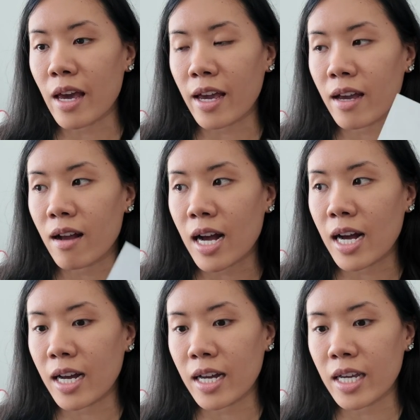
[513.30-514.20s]
that
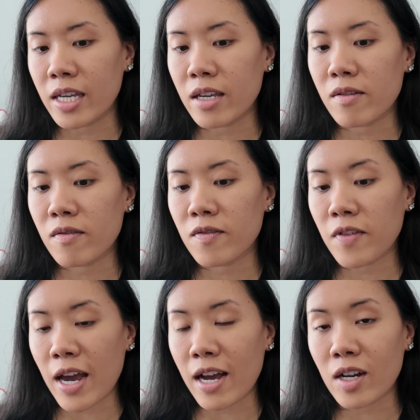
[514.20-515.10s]
I
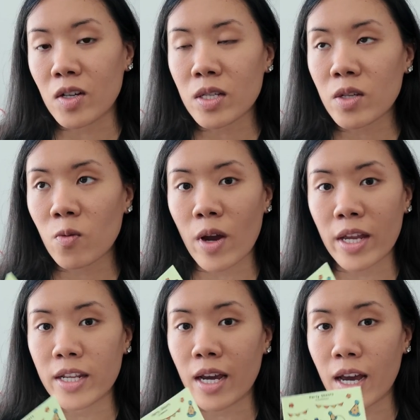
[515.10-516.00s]
found
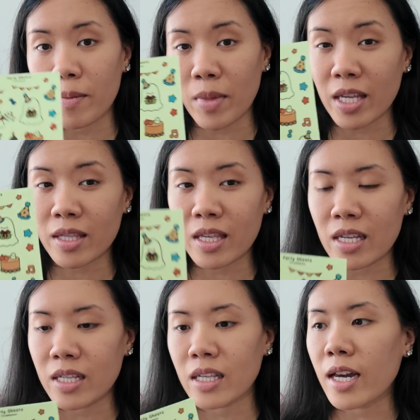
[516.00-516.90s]
when I made these,